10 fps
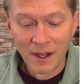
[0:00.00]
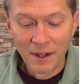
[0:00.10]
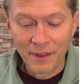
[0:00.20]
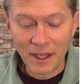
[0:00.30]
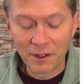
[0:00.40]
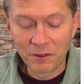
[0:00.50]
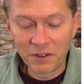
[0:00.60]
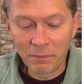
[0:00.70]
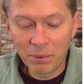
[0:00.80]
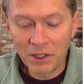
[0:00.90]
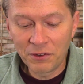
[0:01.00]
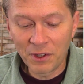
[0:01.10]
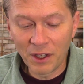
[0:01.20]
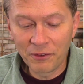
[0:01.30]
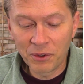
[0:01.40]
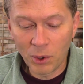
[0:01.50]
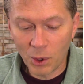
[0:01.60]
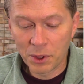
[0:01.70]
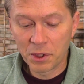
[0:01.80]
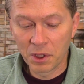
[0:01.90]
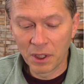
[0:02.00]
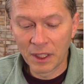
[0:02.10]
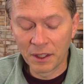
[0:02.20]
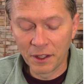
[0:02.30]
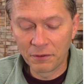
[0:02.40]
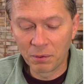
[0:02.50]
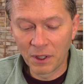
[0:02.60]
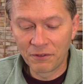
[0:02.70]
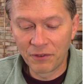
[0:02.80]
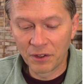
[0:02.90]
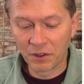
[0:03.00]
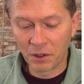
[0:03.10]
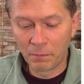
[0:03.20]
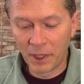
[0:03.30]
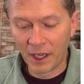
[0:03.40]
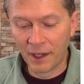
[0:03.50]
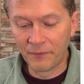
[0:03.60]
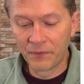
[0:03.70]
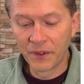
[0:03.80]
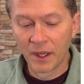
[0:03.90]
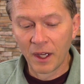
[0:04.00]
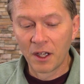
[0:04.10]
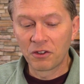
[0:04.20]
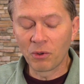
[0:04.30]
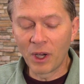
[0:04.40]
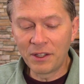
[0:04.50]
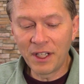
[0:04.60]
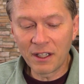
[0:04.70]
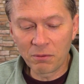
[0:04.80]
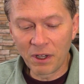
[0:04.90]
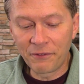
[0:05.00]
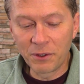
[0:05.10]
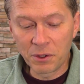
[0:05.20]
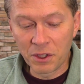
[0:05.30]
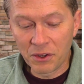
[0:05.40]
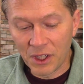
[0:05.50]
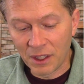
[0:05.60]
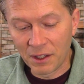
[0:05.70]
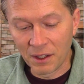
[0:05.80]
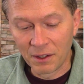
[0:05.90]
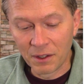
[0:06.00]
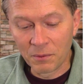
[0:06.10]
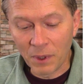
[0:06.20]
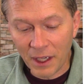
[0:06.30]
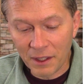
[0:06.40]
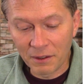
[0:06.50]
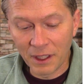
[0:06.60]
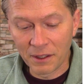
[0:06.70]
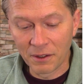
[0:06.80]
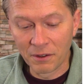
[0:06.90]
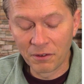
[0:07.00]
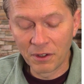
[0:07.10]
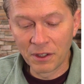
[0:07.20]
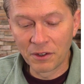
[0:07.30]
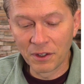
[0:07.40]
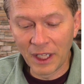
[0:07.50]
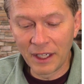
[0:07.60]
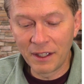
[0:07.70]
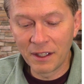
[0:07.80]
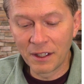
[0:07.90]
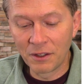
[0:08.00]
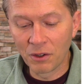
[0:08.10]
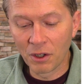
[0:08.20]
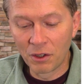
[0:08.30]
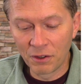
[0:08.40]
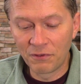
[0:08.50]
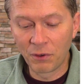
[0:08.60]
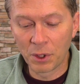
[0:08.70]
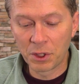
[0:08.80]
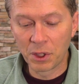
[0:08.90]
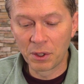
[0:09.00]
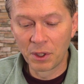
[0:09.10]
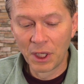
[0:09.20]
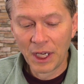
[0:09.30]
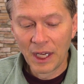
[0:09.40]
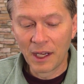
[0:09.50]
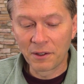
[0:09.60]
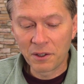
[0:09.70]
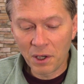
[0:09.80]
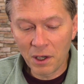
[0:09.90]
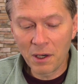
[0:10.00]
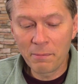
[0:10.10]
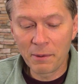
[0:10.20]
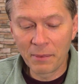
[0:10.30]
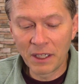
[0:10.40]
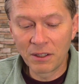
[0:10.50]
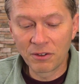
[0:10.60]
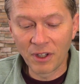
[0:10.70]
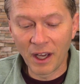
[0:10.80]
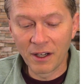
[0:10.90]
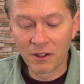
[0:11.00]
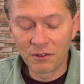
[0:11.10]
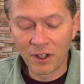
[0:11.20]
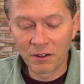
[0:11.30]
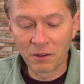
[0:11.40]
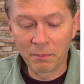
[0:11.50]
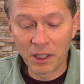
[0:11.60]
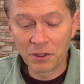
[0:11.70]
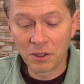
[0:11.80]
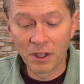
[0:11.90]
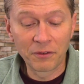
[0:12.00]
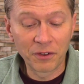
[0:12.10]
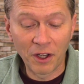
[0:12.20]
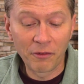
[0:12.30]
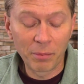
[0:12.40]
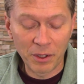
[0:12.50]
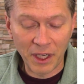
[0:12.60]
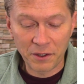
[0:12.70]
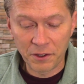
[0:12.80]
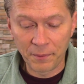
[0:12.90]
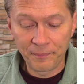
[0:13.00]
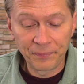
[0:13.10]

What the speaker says: That is simply self-torture and gives one physical pain. So I take refuge in thinking, in writing letters, in delighting in your good fortune, and curb my desires as a measure of self-protection.